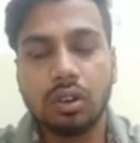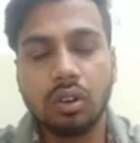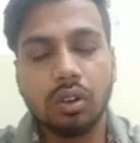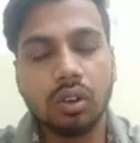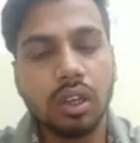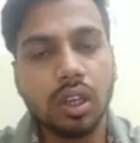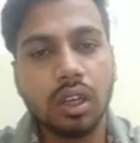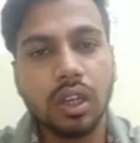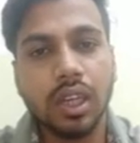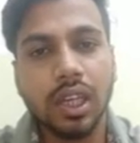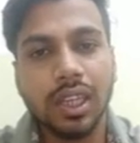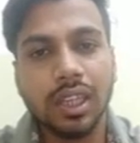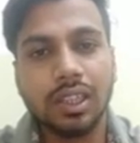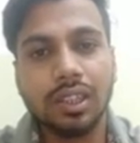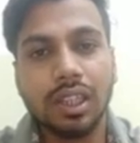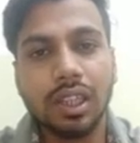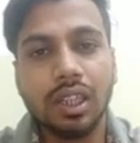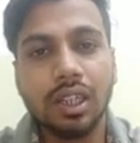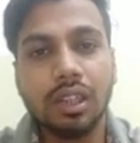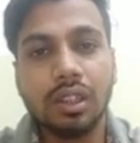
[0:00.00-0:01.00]
Okay,
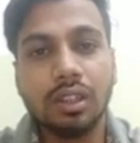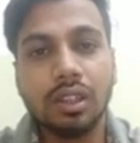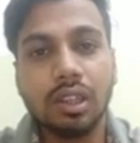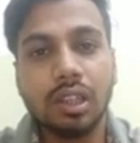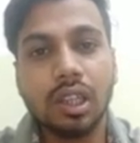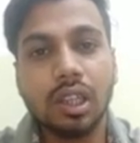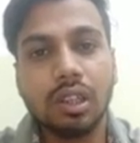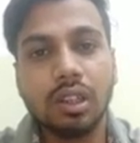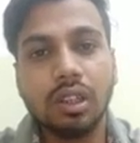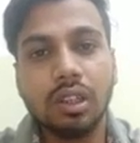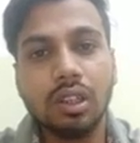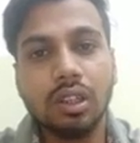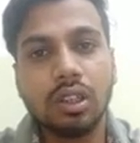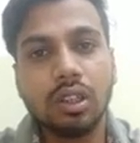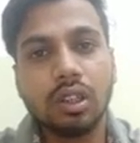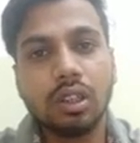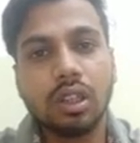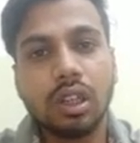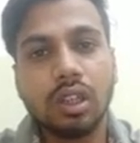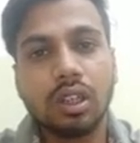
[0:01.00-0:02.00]
then
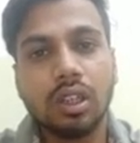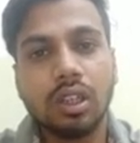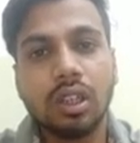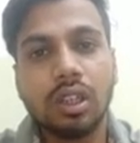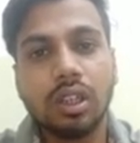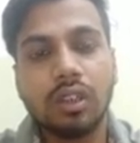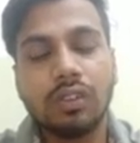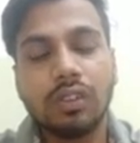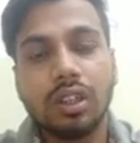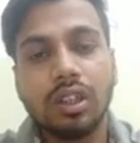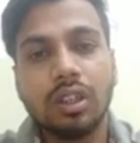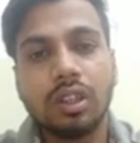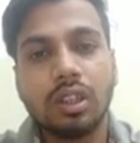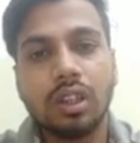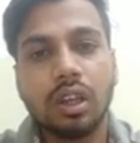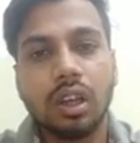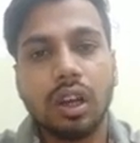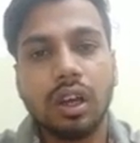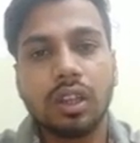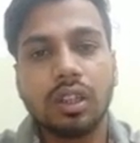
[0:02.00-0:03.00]
it
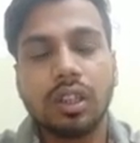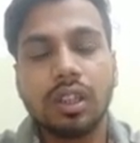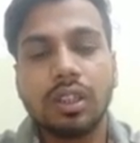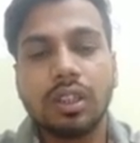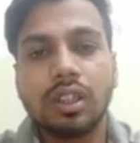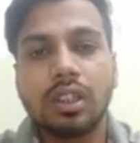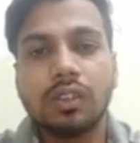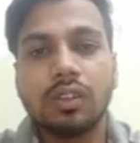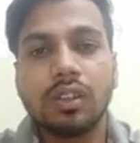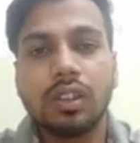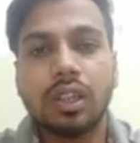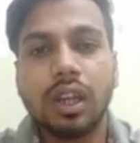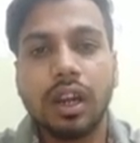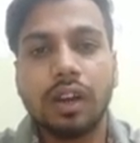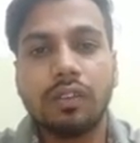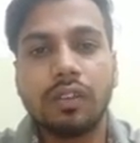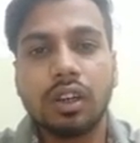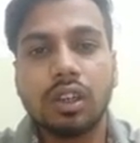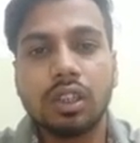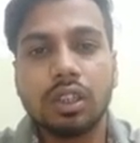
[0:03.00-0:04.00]
will the
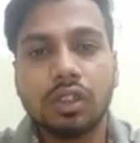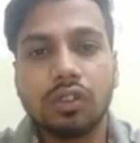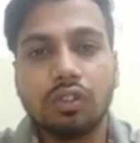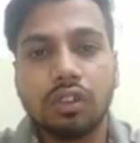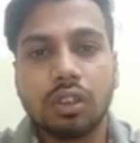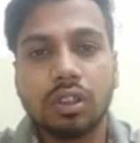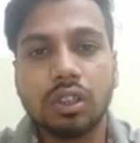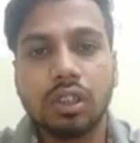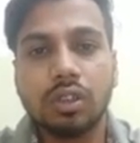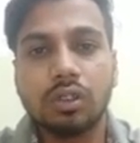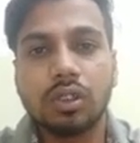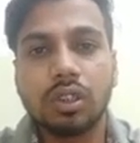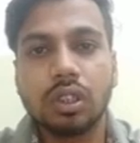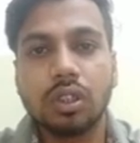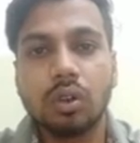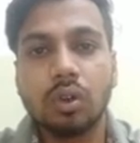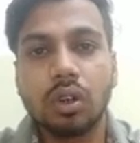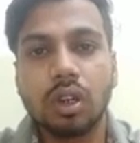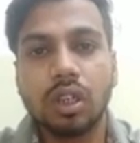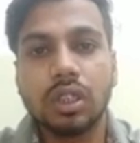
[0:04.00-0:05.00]
advantage for the user
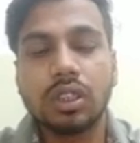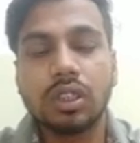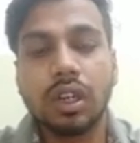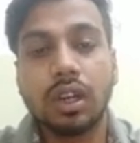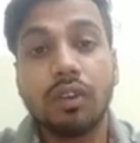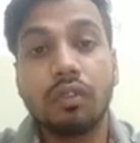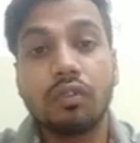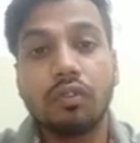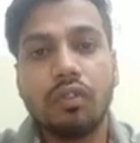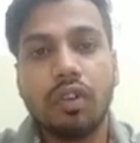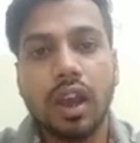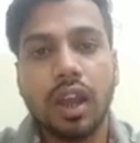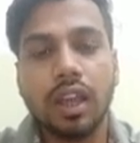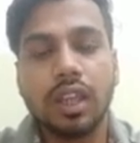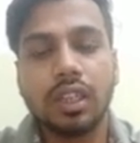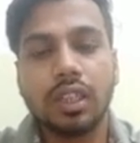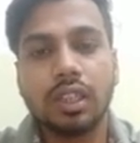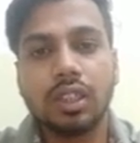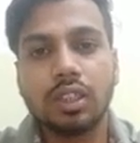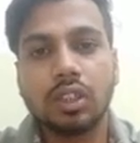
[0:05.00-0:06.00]
to understand why
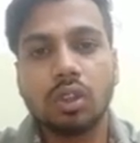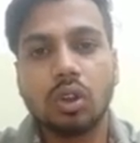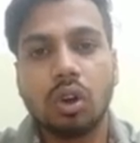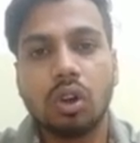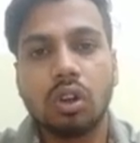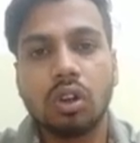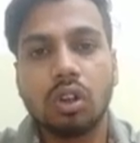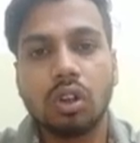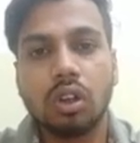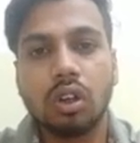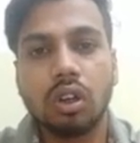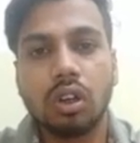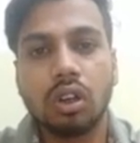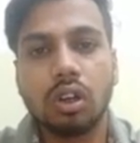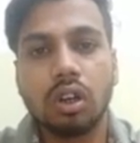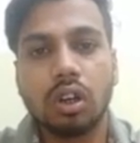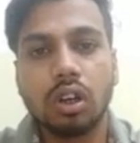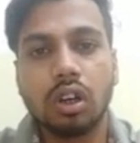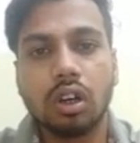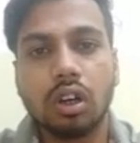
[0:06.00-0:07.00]
it is got
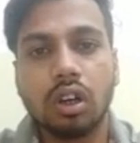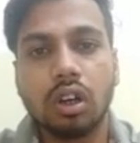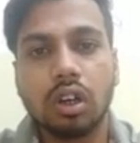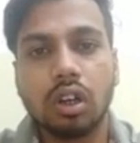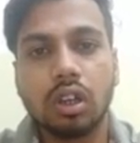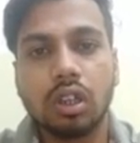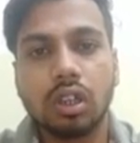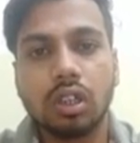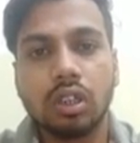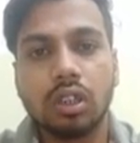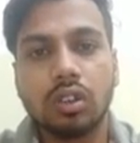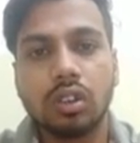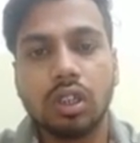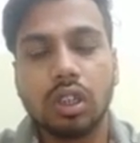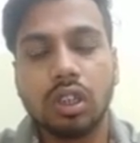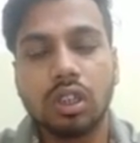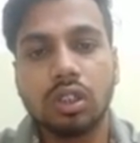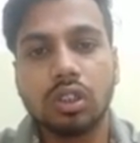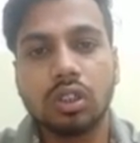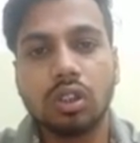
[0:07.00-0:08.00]

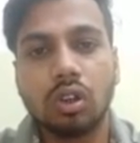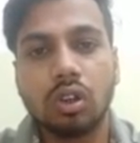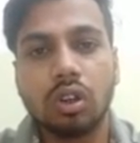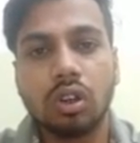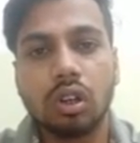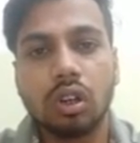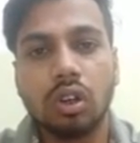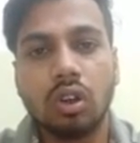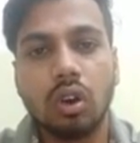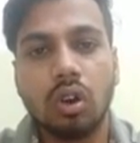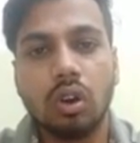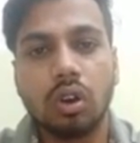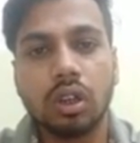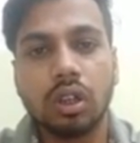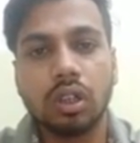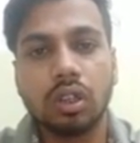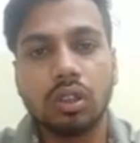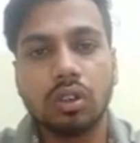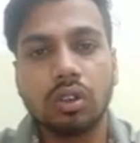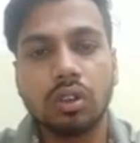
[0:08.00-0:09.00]
it is not
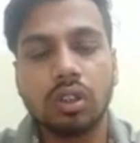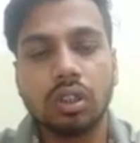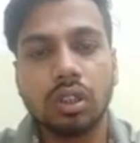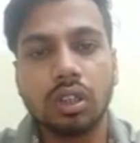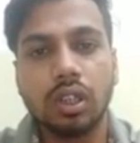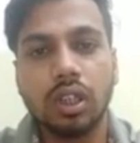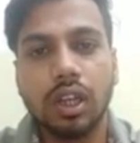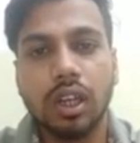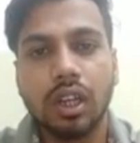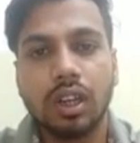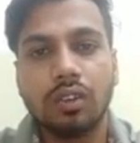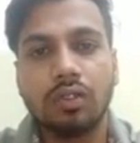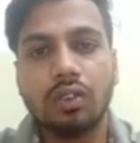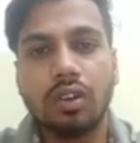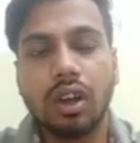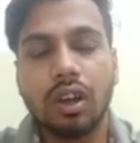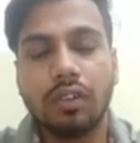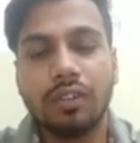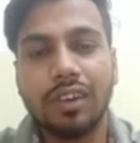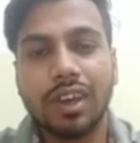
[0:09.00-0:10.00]
login, or
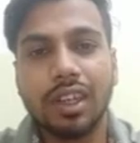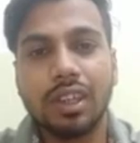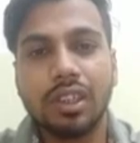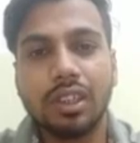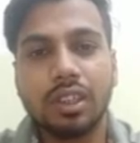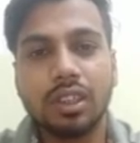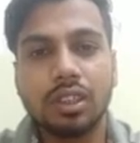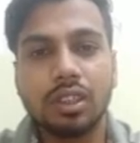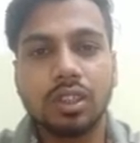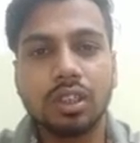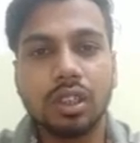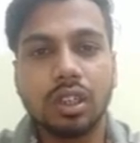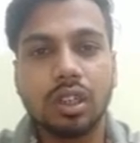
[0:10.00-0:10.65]
where it is